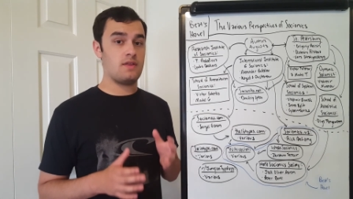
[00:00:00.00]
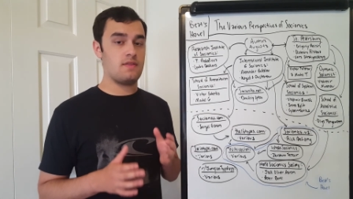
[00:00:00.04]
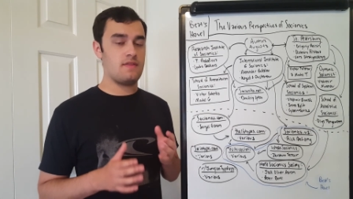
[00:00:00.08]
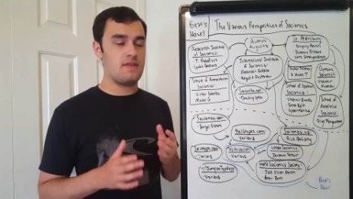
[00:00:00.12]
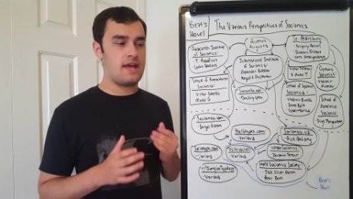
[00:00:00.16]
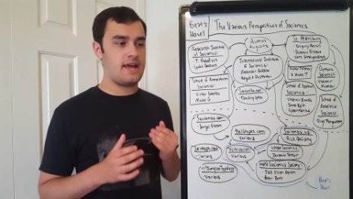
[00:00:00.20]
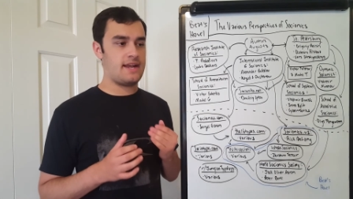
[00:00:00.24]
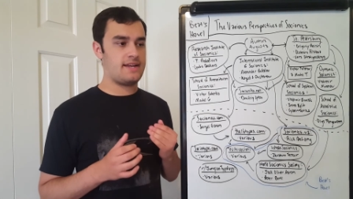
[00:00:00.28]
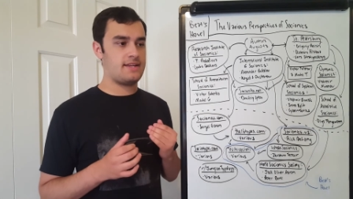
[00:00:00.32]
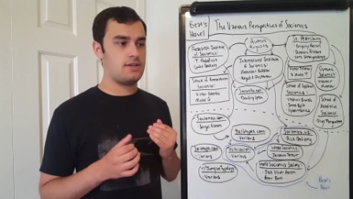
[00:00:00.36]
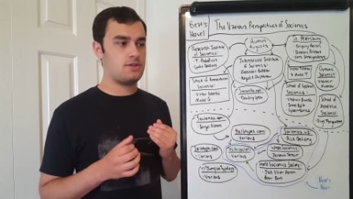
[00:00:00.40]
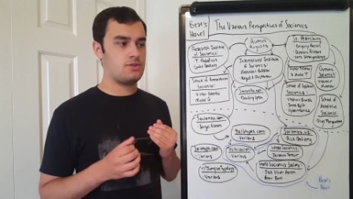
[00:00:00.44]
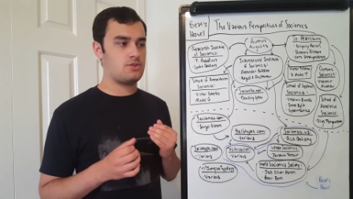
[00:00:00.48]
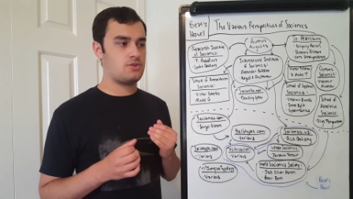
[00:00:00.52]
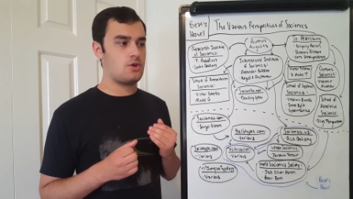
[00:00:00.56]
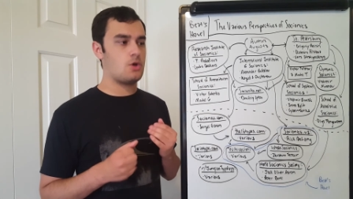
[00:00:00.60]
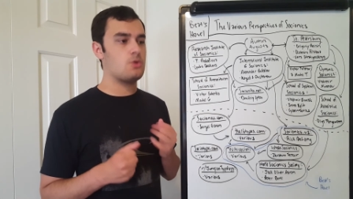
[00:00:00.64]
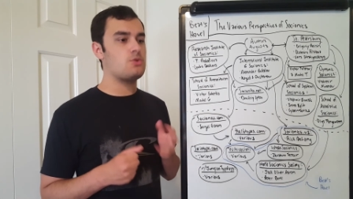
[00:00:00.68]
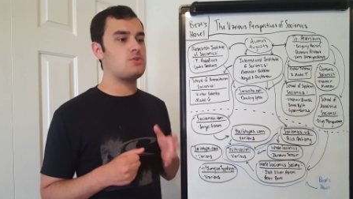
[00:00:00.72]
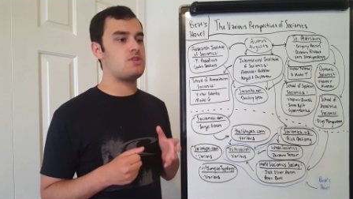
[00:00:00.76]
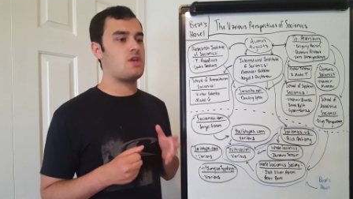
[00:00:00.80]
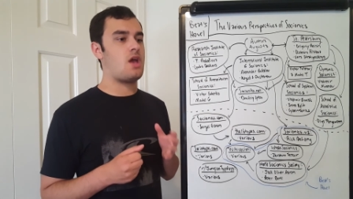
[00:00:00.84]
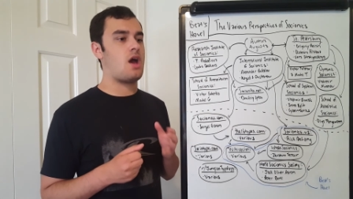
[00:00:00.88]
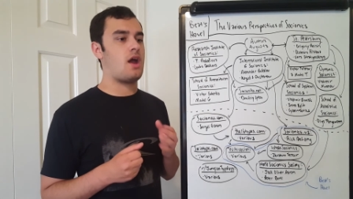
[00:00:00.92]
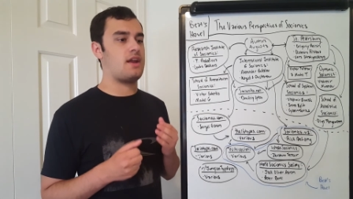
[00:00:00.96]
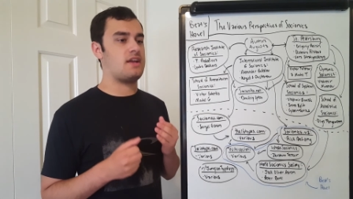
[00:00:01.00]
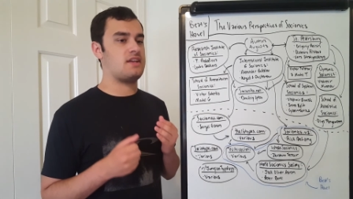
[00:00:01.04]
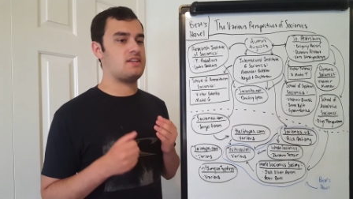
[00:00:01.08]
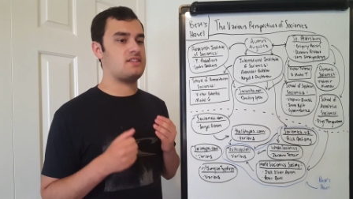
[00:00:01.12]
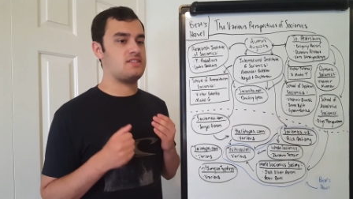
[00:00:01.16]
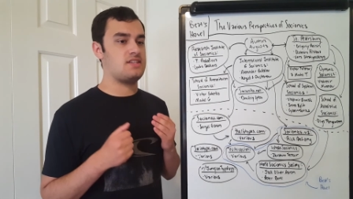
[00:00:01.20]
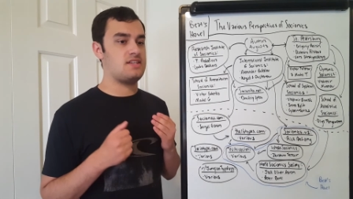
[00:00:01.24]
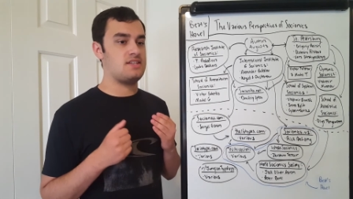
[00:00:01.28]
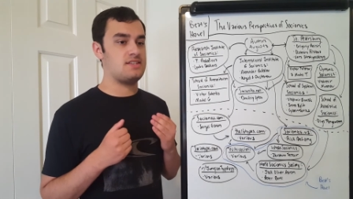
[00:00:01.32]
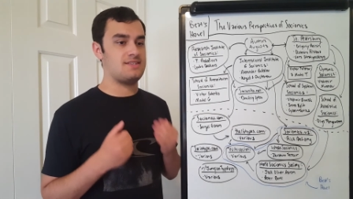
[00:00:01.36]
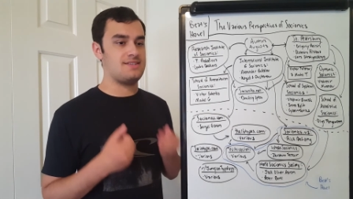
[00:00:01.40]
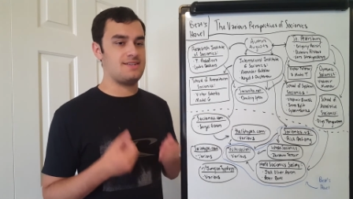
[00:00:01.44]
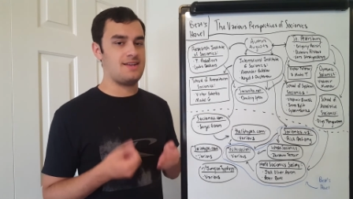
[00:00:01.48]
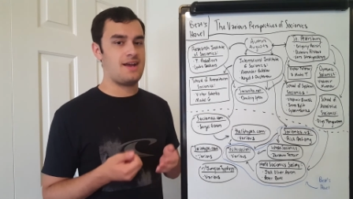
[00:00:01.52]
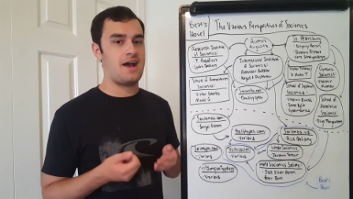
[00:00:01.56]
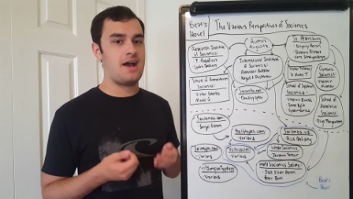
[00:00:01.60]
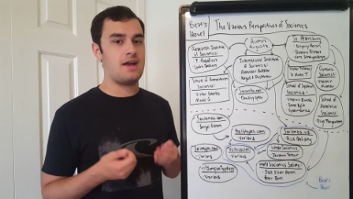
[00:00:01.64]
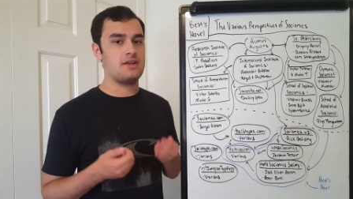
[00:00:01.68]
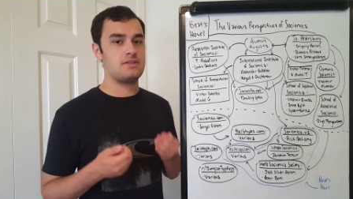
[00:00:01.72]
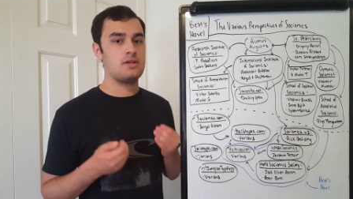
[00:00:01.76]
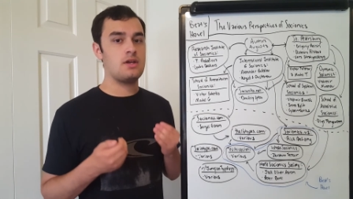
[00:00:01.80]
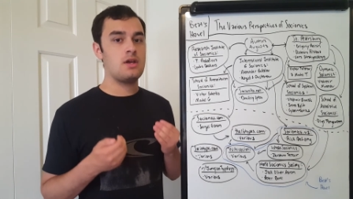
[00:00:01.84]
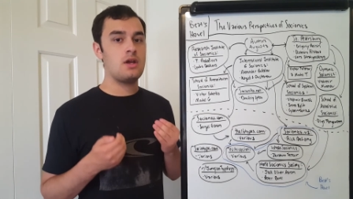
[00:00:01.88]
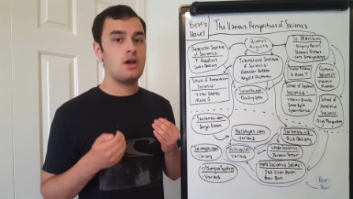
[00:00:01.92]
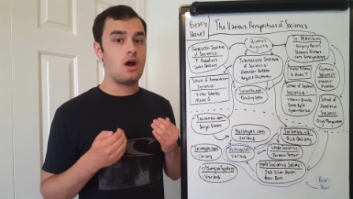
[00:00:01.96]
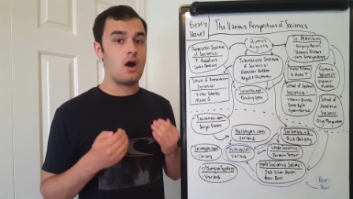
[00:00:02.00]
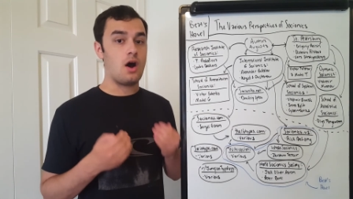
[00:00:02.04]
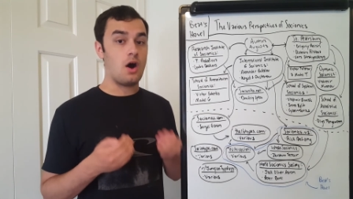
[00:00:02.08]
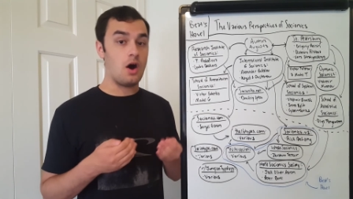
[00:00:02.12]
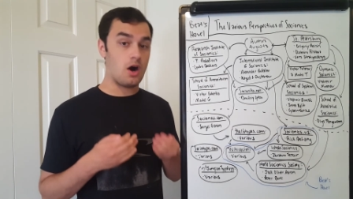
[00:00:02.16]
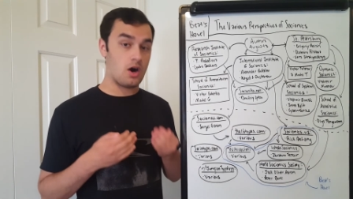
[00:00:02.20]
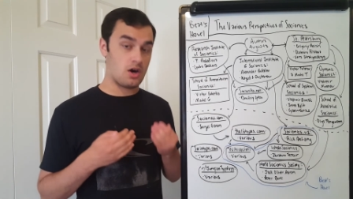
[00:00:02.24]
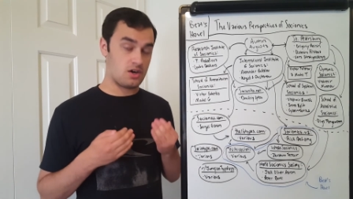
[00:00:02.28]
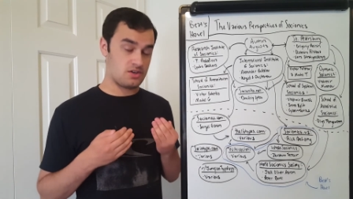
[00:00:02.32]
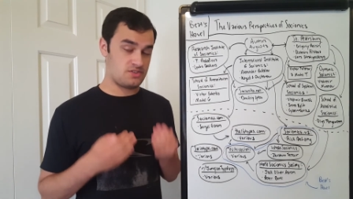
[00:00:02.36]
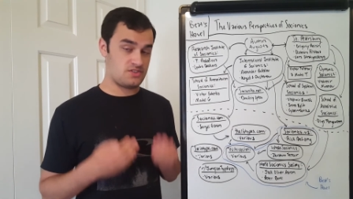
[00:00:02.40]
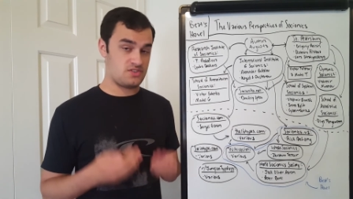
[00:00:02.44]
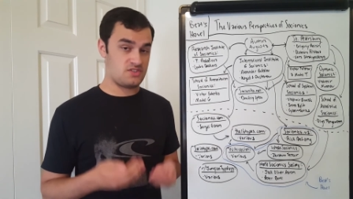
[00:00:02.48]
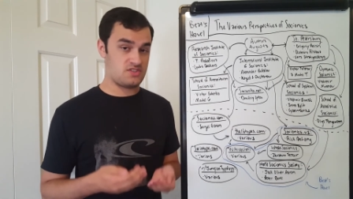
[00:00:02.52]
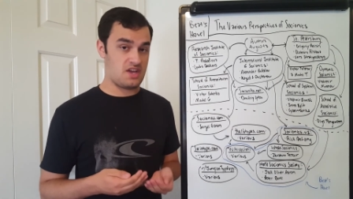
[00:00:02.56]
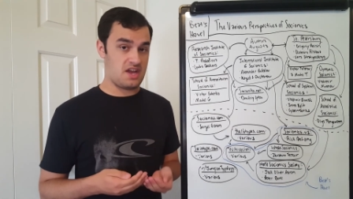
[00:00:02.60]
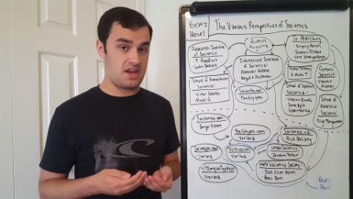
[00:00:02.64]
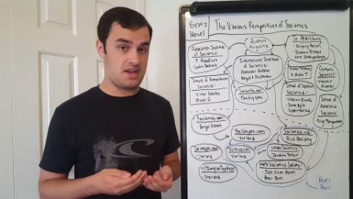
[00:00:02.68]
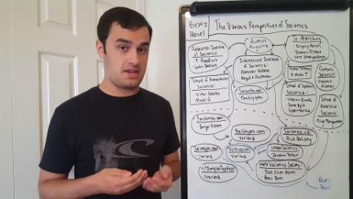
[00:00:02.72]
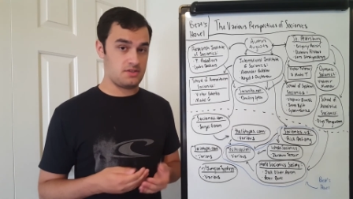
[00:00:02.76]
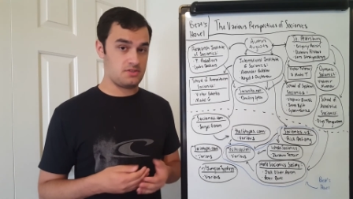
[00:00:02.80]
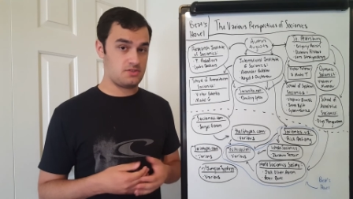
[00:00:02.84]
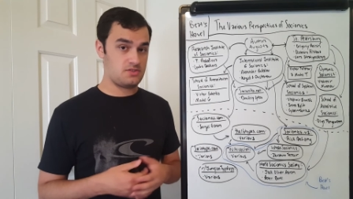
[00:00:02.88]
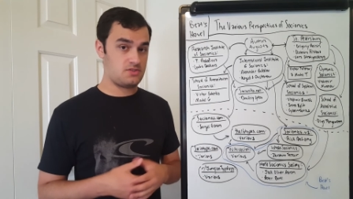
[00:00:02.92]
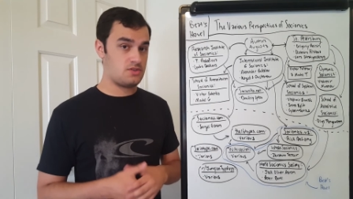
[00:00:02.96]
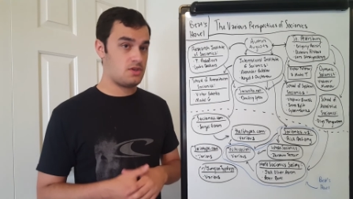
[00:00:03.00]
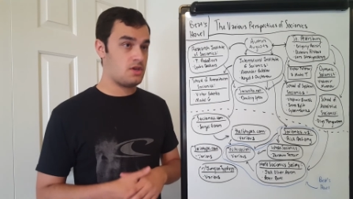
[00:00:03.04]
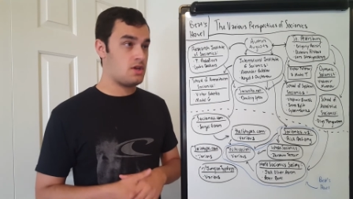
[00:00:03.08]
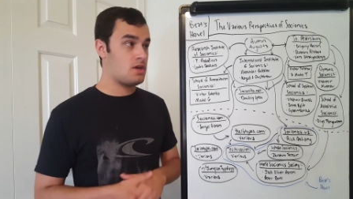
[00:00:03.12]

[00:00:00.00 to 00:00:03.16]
that socionics is not a hard science.